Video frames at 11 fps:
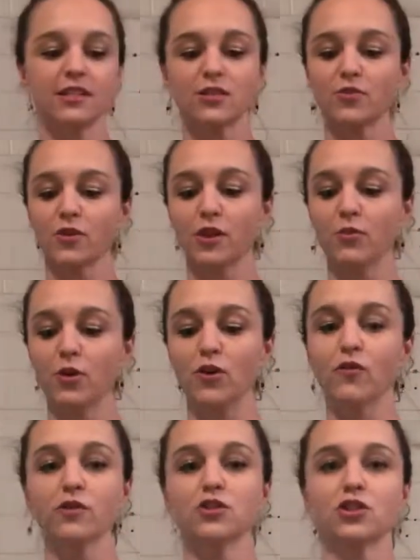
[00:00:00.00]
this really
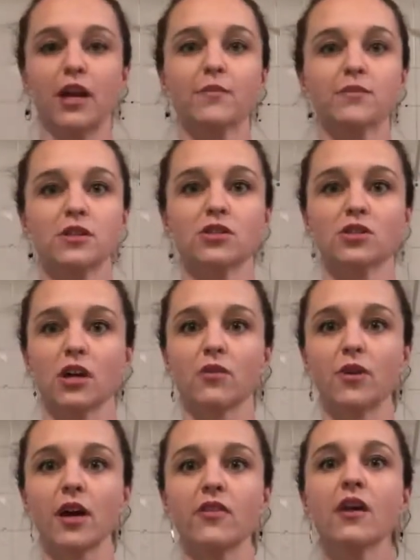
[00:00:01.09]
beautiful shape to start
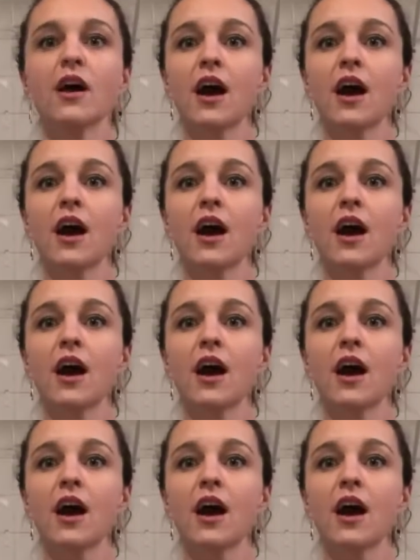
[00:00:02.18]
with,